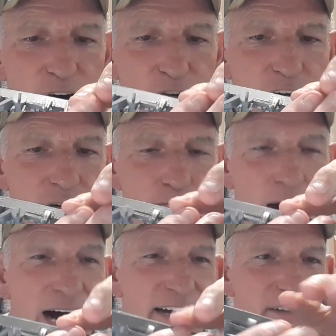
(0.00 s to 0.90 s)
you can
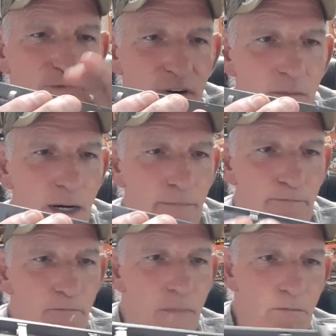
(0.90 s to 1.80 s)
buy it from
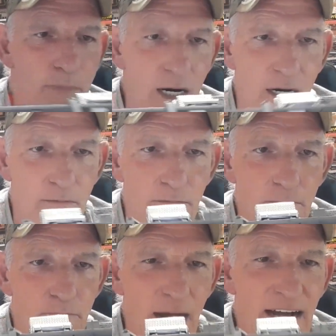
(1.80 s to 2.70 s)
a
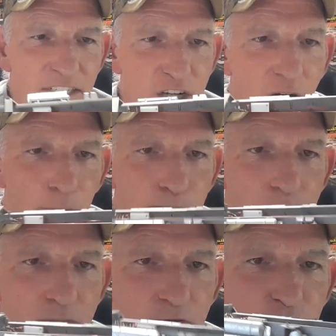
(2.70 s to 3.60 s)
bass shop,
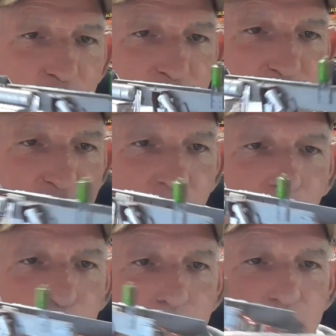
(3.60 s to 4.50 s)
fishing shop.